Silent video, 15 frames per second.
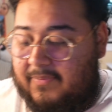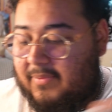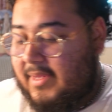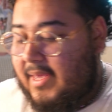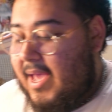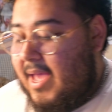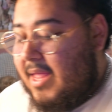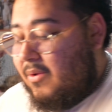
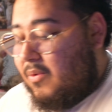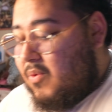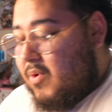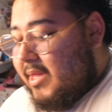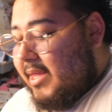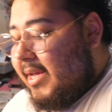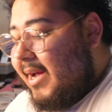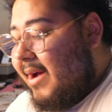And one
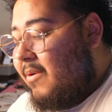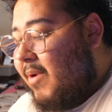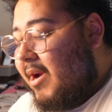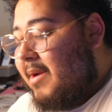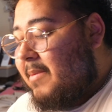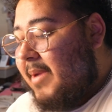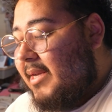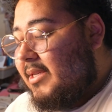thing I want to
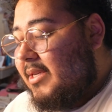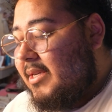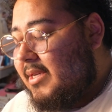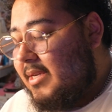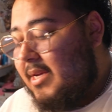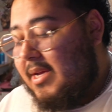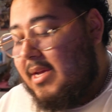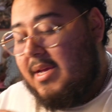mention
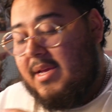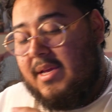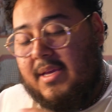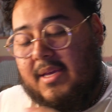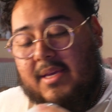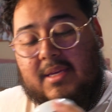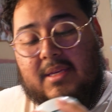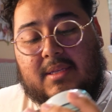
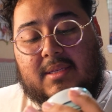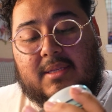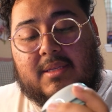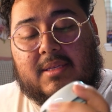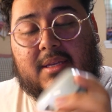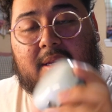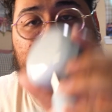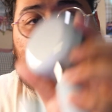is, look